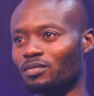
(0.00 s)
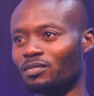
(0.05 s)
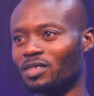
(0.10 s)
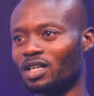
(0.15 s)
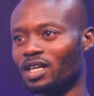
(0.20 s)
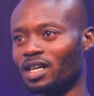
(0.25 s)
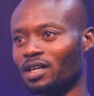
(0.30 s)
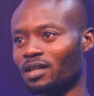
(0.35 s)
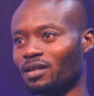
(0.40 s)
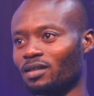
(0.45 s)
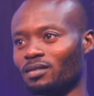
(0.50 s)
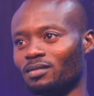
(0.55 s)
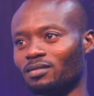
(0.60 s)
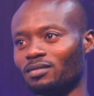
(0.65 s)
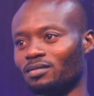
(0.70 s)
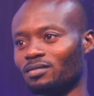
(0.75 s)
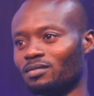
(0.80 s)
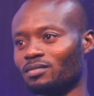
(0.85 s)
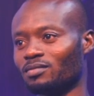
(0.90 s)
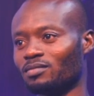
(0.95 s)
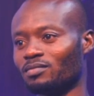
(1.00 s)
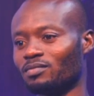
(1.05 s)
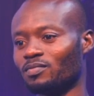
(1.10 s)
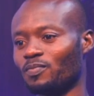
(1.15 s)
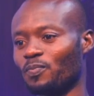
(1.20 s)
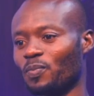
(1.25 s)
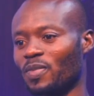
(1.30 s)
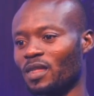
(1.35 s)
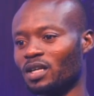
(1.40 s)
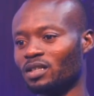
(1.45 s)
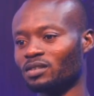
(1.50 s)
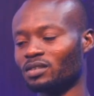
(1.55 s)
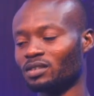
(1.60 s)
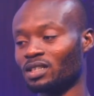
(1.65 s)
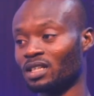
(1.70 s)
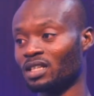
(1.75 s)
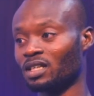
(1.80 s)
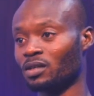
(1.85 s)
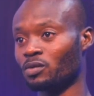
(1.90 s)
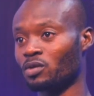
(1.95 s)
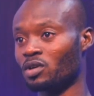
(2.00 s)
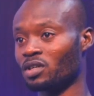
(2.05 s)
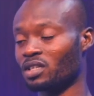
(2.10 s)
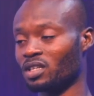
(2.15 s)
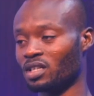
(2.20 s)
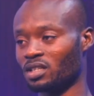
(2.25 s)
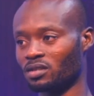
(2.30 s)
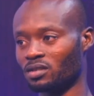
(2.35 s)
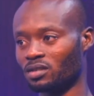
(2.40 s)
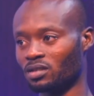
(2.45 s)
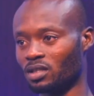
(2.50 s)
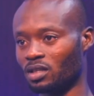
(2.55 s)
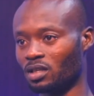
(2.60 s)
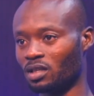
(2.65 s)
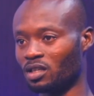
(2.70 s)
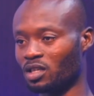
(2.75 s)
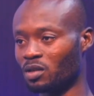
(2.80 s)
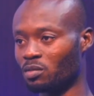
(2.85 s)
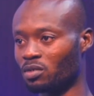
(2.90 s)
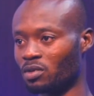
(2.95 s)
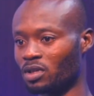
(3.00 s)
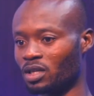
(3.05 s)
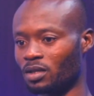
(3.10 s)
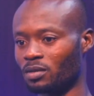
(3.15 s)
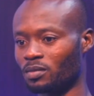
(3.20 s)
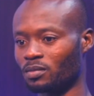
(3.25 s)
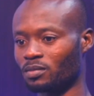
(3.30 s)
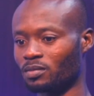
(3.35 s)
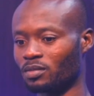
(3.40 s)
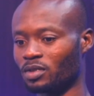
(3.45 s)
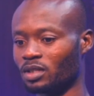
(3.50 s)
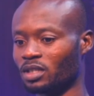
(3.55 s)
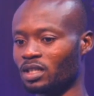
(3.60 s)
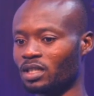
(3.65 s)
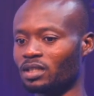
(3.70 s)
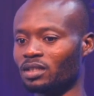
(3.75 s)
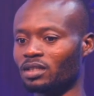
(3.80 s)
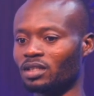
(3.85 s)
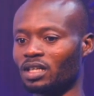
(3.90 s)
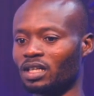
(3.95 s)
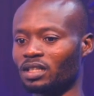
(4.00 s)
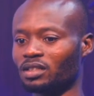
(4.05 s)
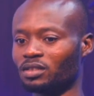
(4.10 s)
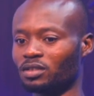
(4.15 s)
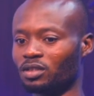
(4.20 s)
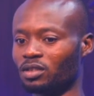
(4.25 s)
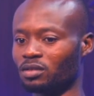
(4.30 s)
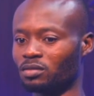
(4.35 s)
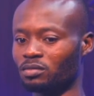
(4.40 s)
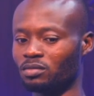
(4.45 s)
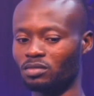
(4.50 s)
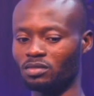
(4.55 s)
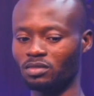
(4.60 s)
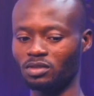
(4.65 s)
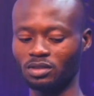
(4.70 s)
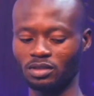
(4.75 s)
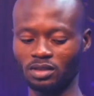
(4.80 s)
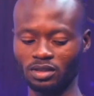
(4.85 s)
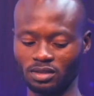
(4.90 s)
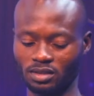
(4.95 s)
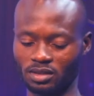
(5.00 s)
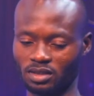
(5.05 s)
I started working as a laborer, but then I saw these